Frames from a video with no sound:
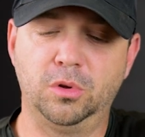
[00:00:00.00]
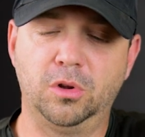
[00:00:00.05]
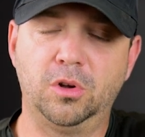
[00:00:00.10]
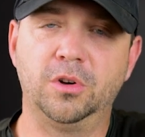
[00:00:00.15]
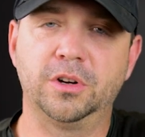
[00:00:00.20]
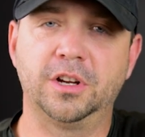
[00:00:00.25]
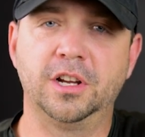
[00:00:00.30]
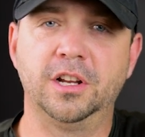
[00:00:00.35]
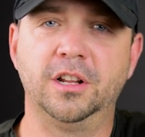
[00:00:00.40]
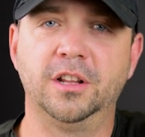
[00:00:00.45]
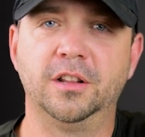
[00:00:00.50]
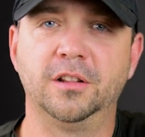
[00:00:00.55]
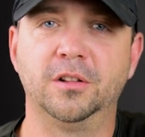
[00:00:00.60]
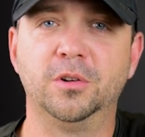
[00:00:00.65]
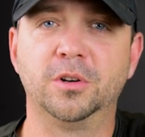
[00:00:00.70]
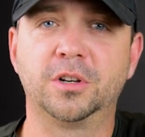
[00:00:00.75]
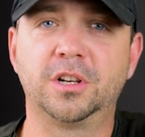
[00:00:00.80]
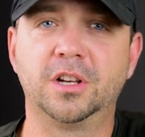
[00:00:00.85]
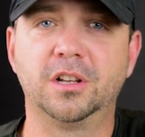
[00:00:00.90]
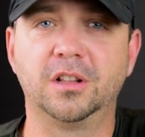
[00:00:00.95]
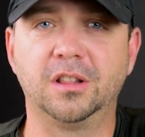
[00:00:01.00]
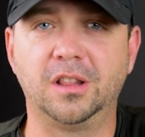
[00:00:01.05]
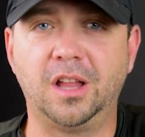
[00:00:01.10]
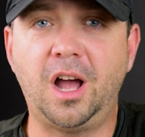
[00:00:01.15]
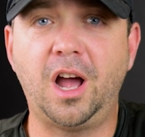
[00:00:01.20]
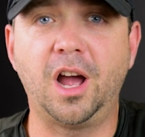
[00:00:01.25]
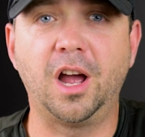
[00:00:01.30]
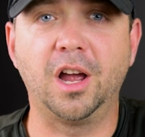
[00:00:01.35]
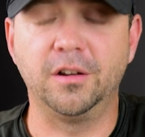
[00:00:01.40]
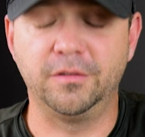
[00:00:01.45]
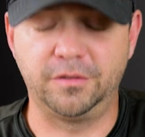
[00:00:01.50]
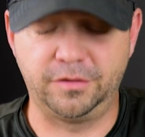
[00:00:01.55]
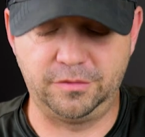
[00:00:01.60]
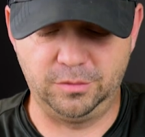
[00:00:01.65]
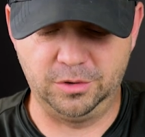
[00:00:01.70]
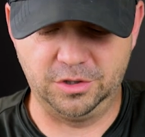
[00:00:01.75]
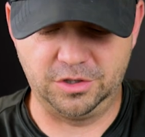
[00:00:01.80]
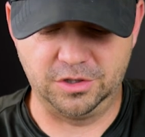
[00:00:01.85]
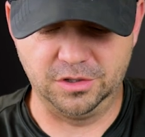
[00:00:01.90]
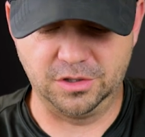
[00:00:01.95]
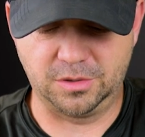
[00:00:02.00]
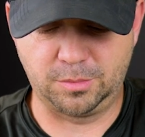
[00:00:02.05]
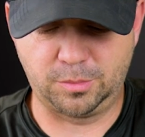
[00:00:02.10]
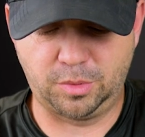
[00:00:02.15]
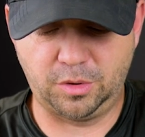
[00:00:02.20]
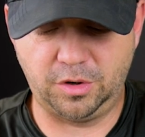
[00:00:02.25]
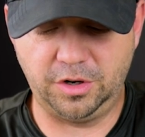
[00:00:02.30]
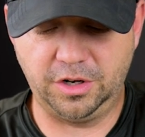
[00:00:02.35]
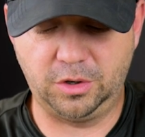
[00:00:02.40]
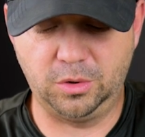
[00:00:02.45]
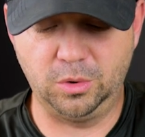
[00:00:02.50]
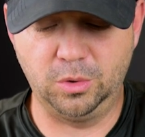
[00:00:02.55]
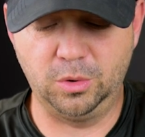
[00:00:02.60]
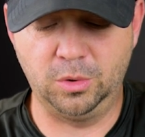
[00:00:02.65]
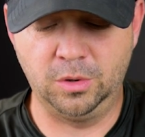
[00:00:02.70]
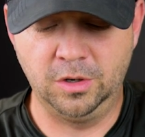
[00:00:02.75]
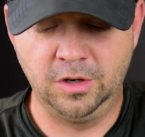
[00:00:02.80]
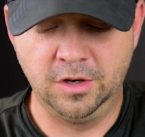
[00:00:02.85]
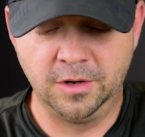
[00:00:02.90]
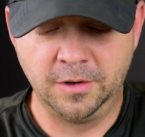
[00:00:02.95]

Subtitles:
log in and look live, which is pretty cool.